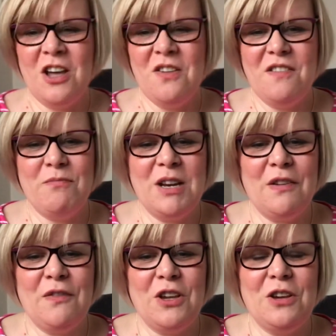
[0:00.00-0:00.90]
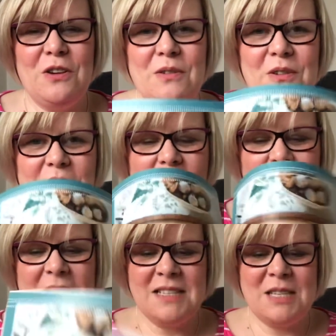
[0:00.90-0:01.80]
there have been a few
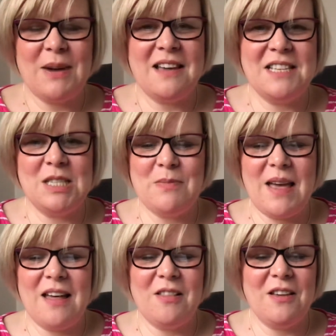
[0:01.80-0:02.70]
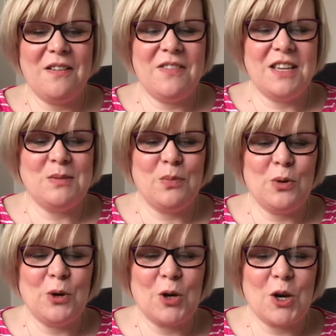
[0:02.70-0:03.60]
comments about the smell of this
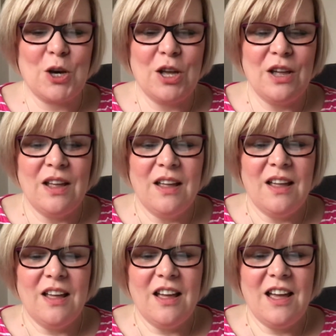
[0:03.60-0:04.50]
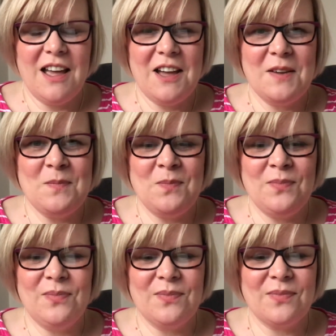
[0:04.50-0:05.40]
book being